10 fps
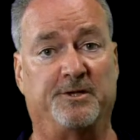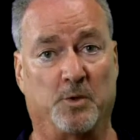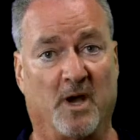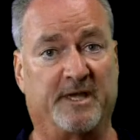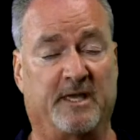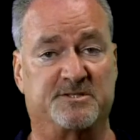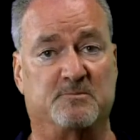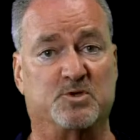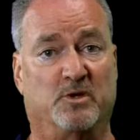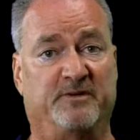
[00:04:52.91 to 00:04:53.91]
Do I get
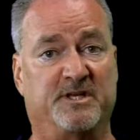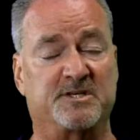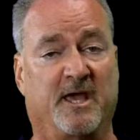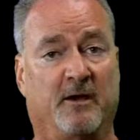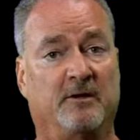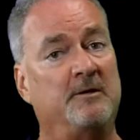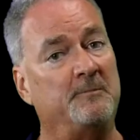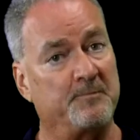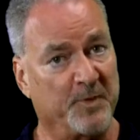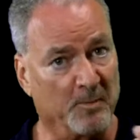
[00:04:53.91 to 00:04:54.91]
some sort of a discount?
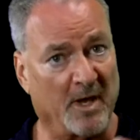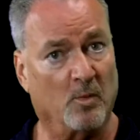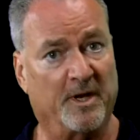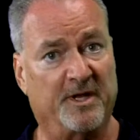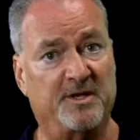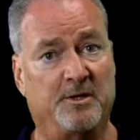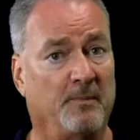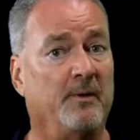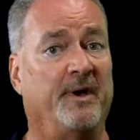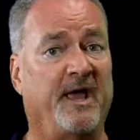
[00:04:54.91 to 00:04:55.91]
You might want
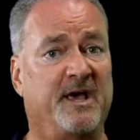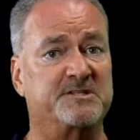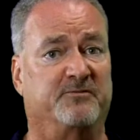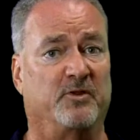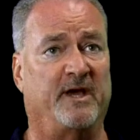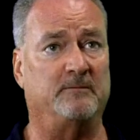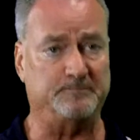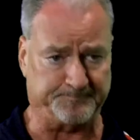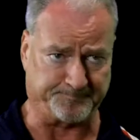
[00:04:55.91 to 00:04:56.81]
to ask for that.